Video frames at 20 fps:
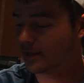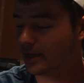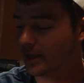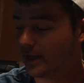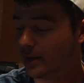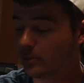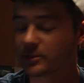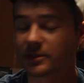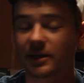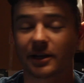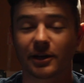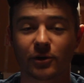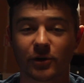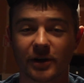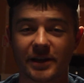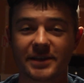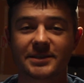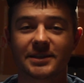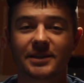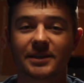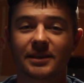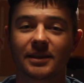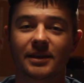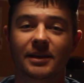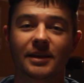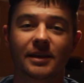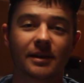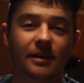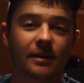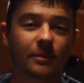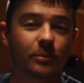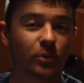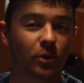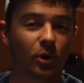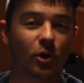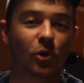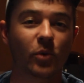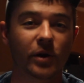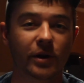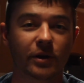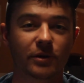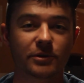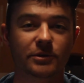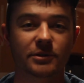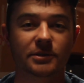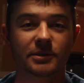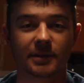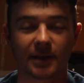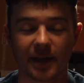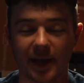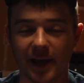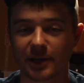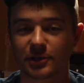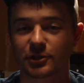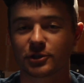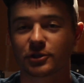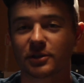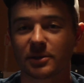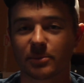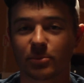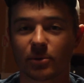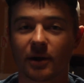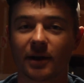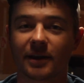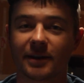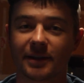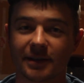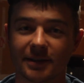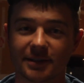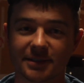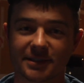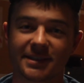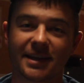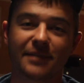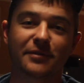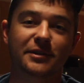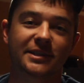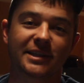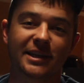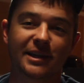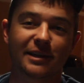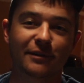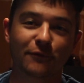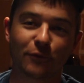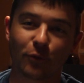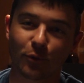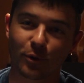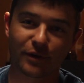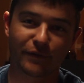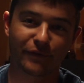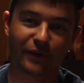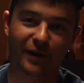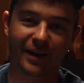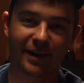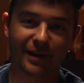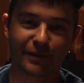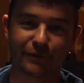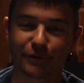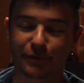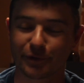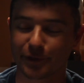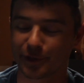it was kind of crazy. The pro winners actually brought in 17.45 for